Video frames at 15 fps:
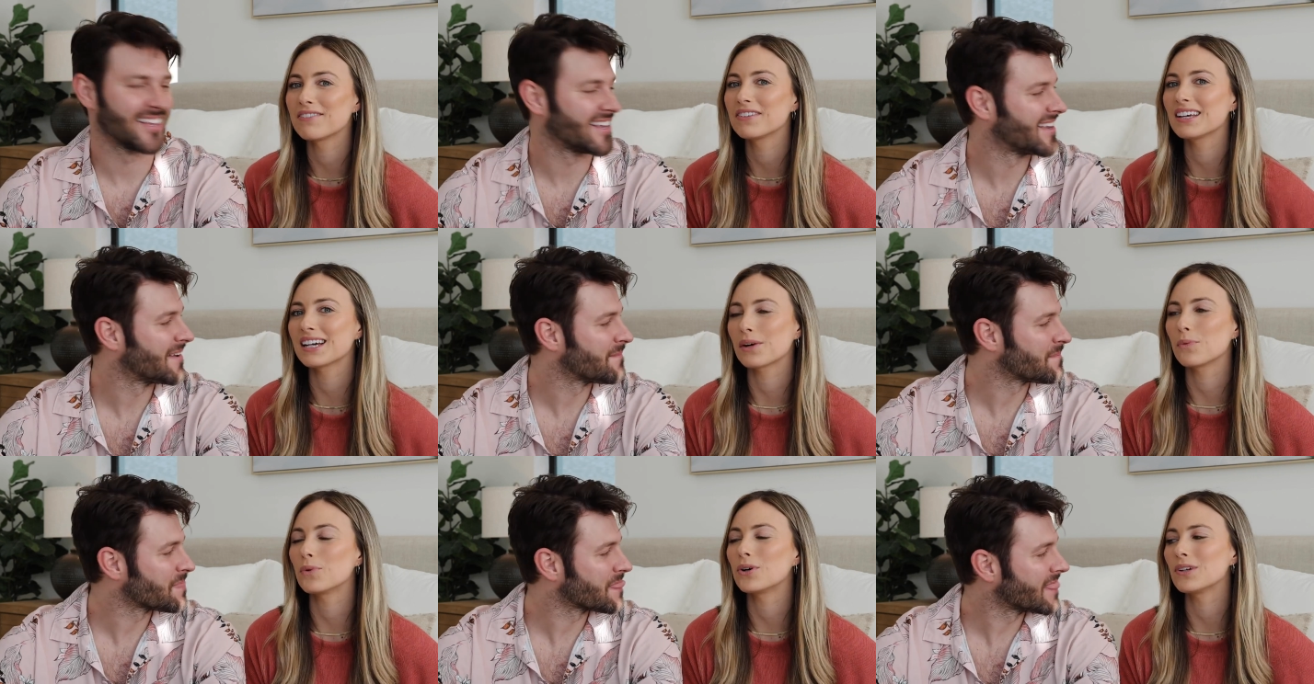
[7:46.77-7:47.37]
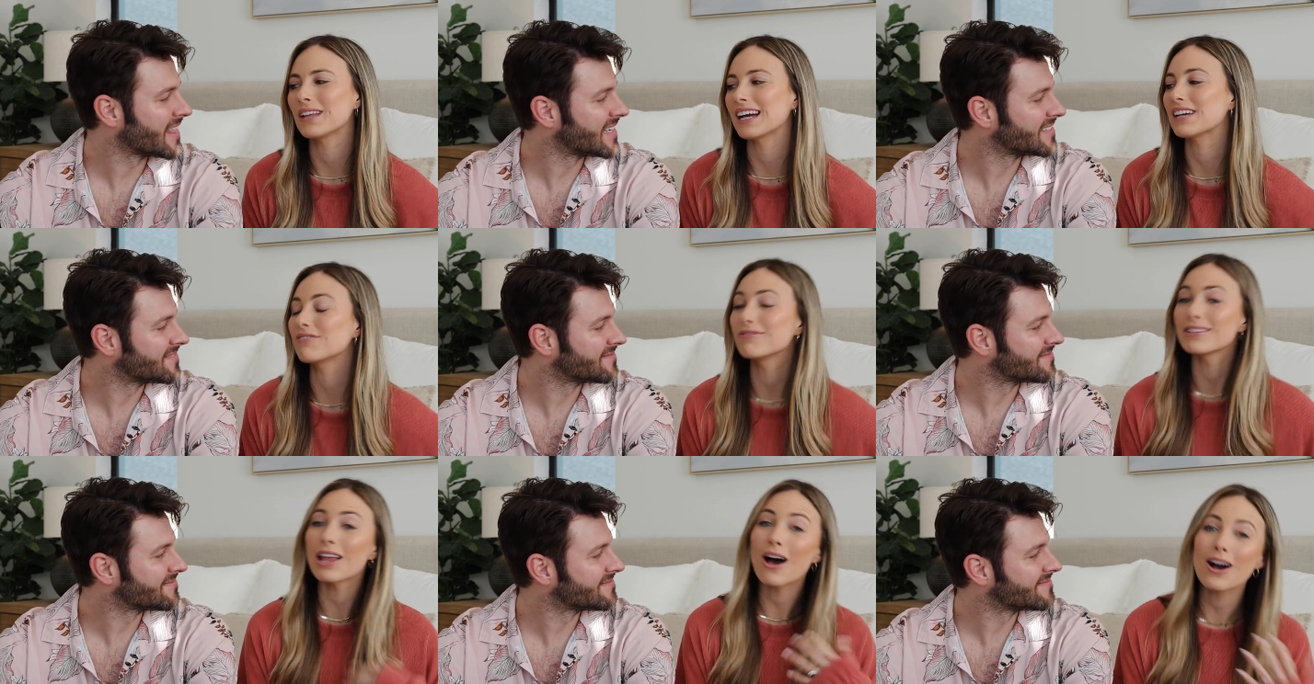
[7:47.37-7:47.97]
Speaker 1: I feel like we'll like
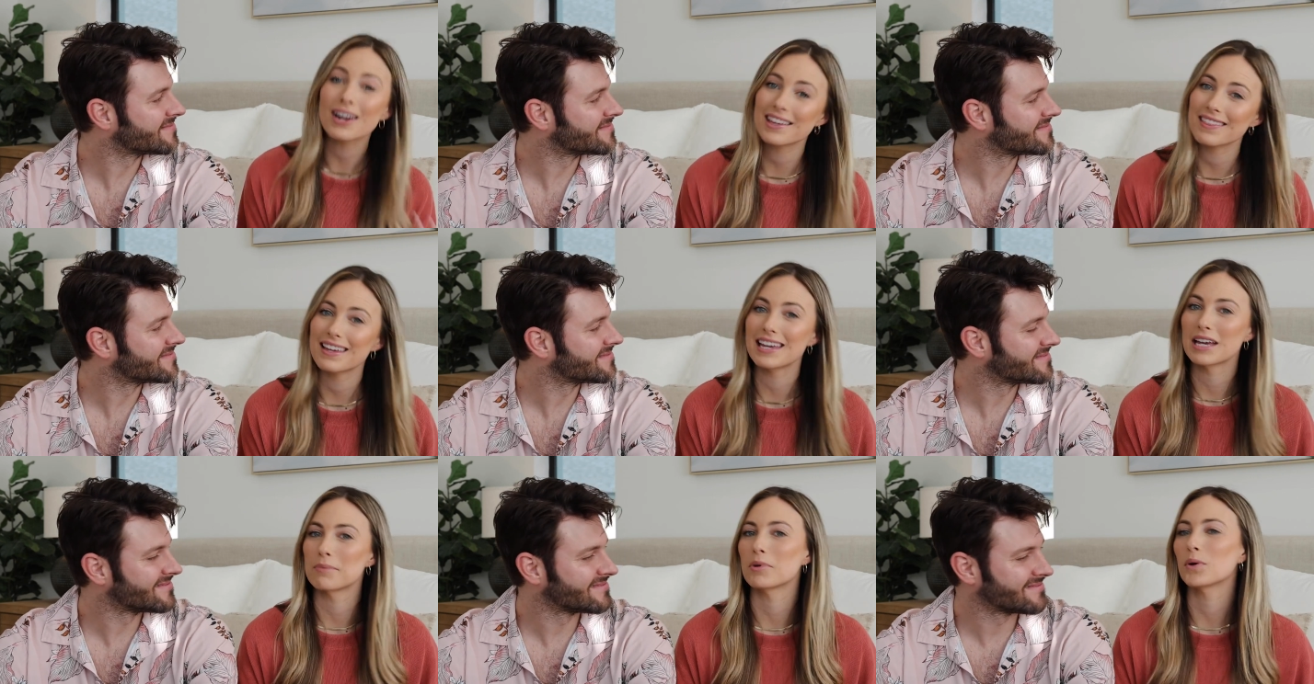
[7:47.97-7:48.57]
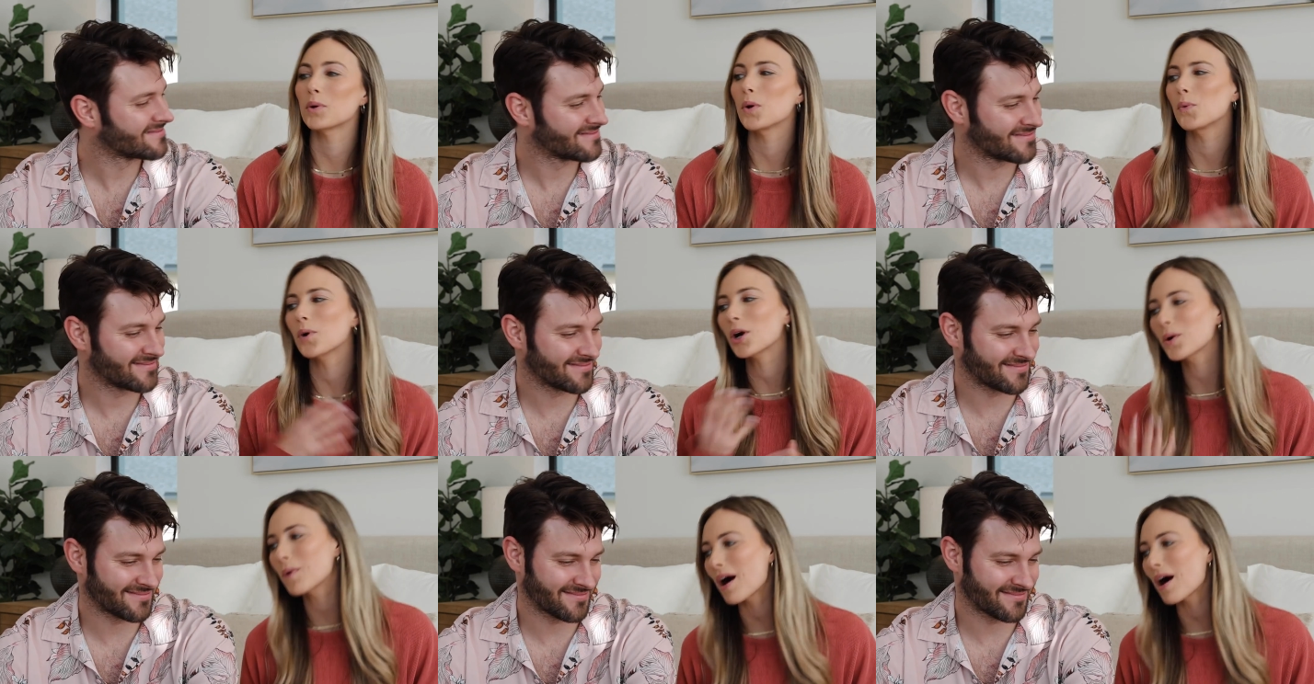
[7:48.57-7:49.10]
vlog them or we'll work mm-hmm.